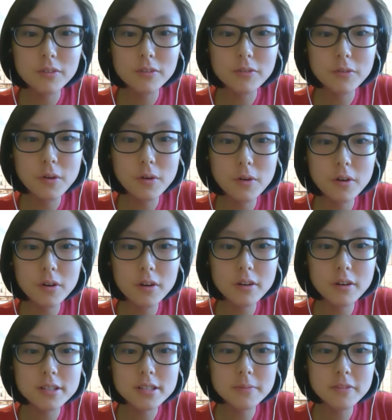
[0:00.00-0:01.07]

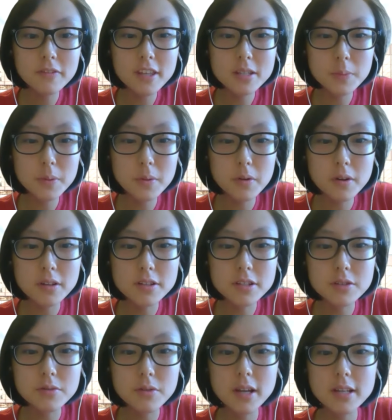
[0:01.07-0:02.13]
for some of these points,
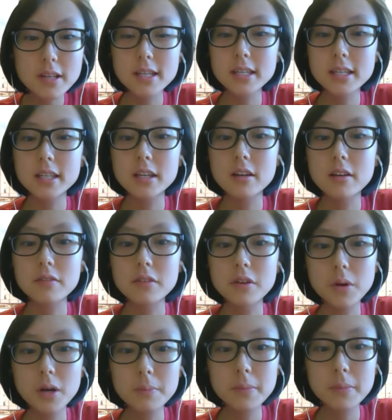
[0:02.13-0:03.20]
you write taking care of your
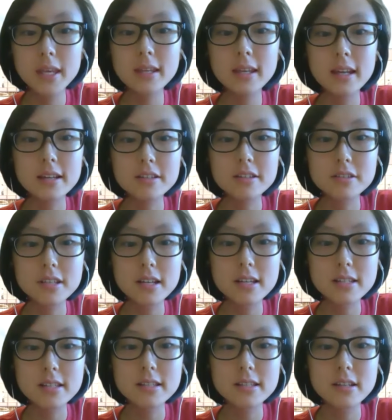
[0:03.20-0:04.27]
well-being,
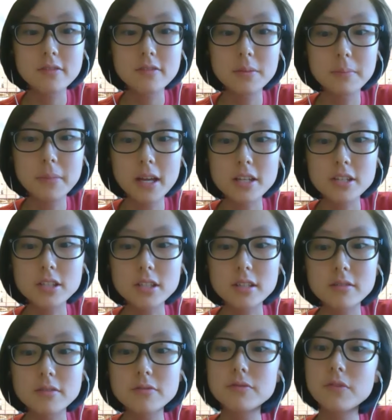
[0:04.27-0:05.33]
exercising
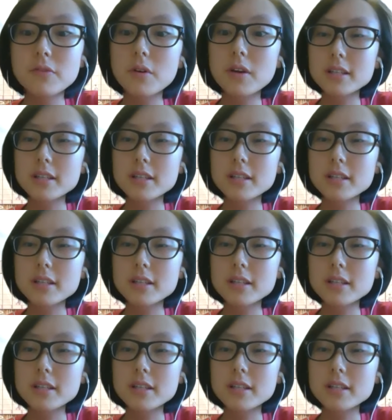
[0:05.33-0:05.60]
self-compassion. For